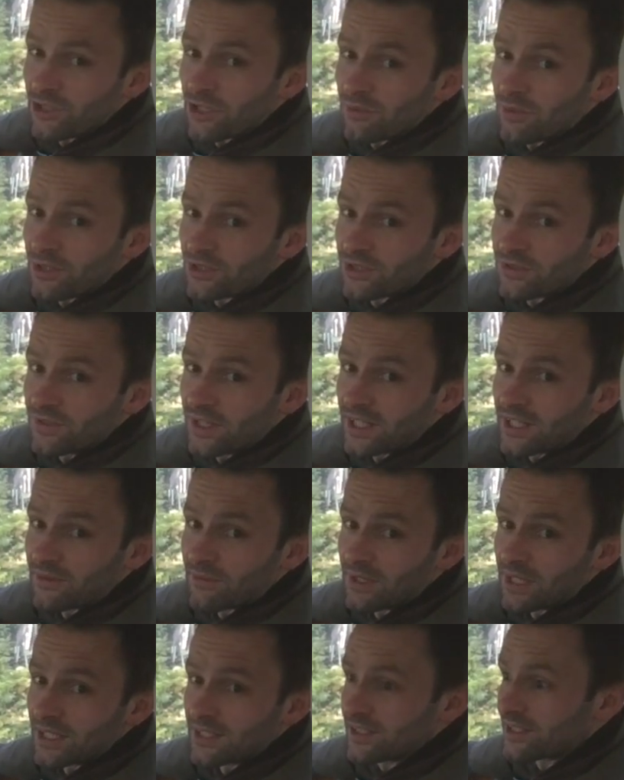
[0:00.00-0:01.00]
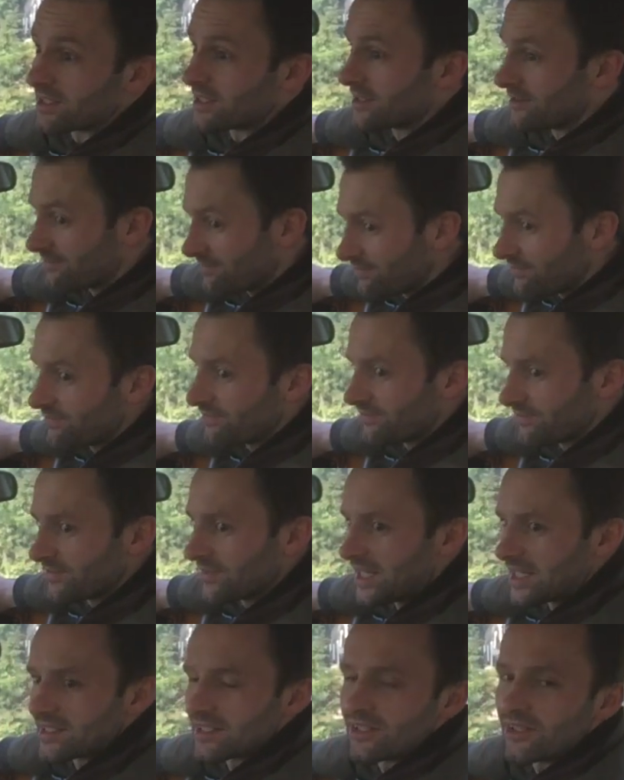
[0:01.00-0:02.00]
job, once you've done it once,
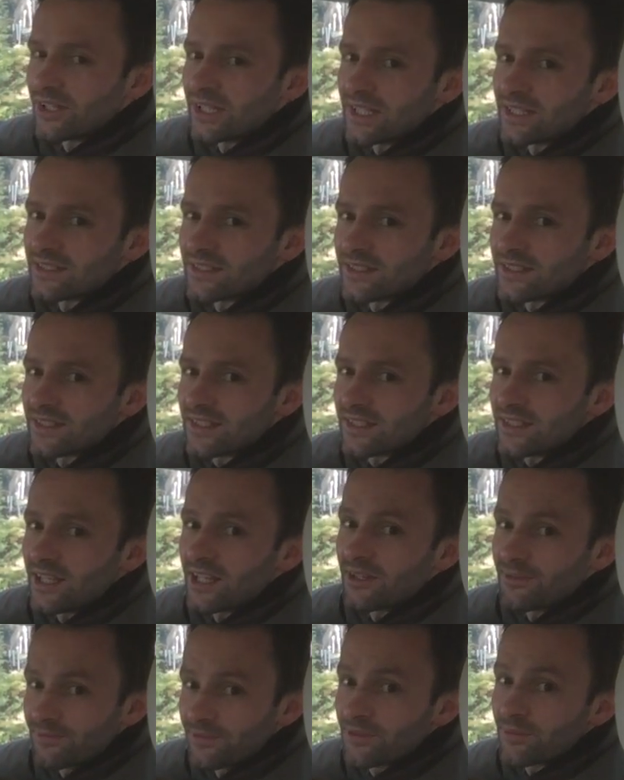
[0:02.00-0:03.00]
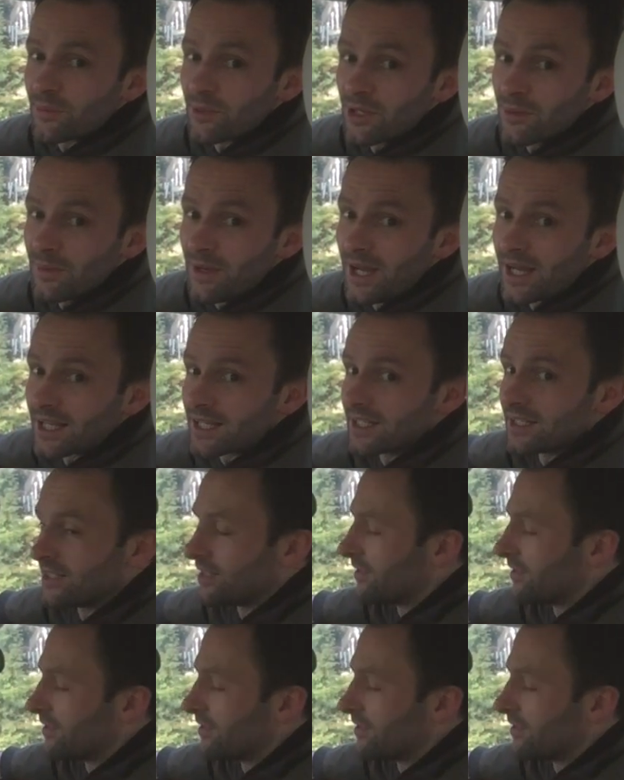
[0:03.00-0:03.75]
it's a lot easier to, to put it back.